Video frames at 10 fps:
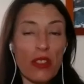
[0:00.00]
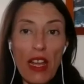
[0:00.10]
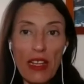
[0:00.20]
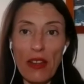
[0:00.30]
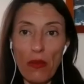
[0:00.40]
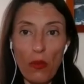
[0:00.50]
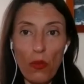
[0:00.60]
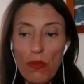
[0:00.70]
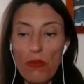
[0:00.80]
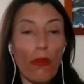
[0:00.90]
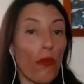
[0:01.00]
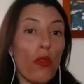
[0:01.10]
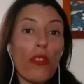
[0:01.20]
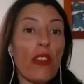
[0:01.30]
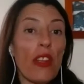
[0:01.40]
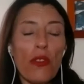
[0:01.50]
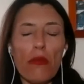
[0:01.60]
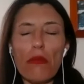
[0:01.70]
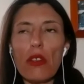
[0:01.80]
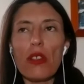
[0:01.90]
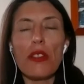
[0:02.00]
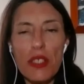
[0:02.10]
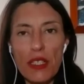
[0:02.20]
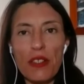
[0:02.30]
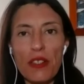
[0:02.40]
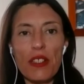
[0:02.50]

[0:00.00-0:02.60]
I get women before they've even considered.